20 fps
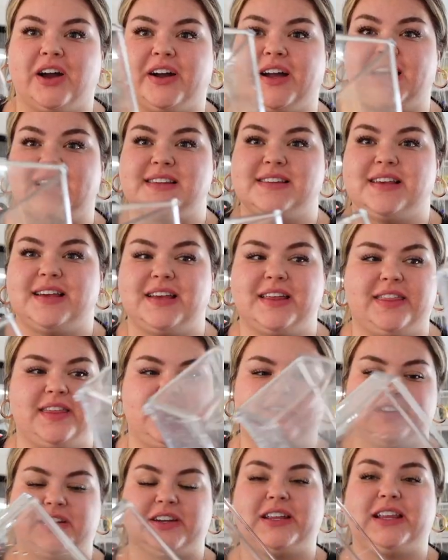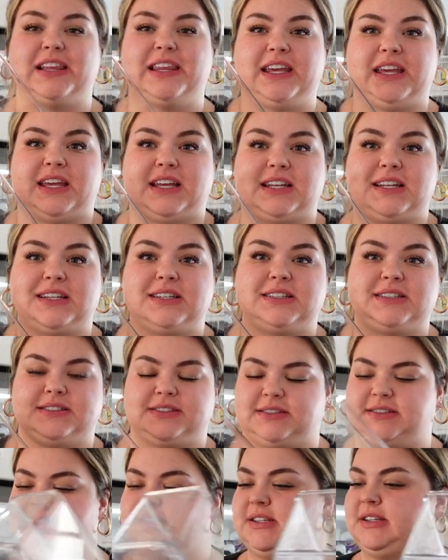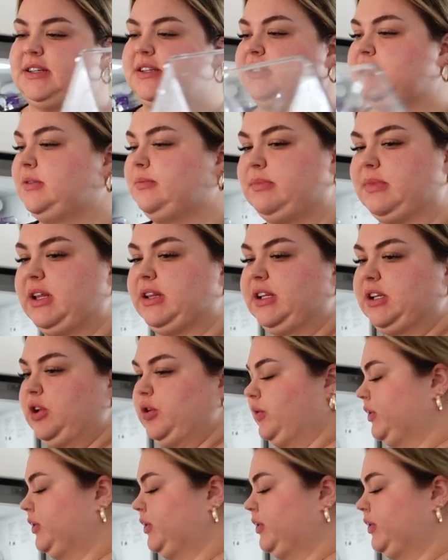All right, these are clean, my little